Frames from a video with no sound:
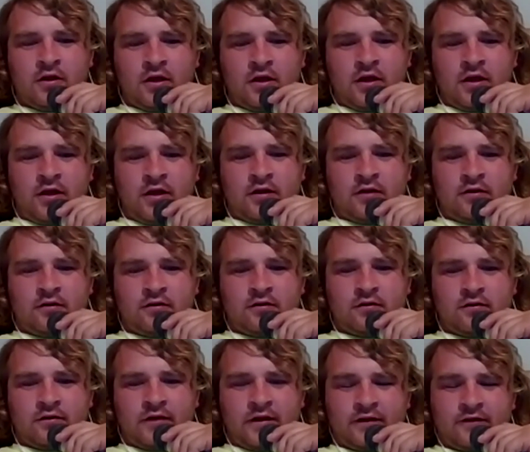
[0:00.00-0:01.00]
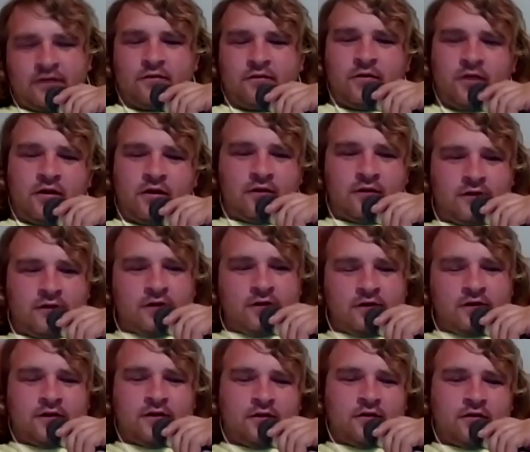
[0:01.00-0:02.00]
And that's the way his is.
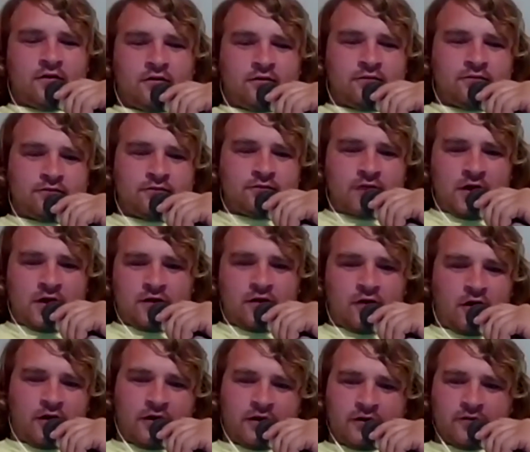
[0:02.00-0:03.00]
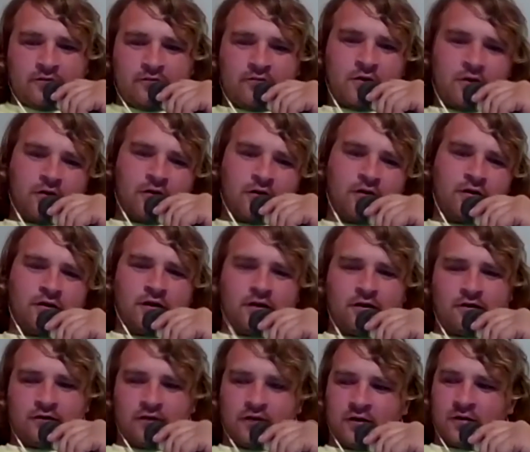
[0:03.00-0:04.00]
It's a little hydraulic motor that
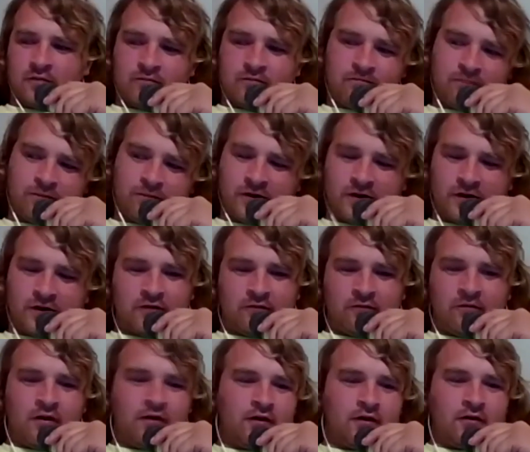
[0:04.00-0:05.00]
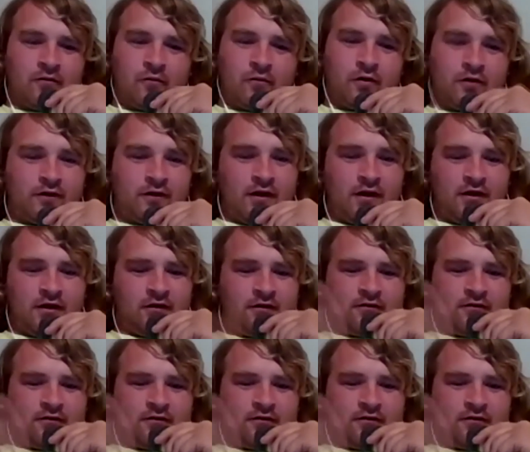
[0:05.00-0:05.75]
you got to plug it. It runs on 110.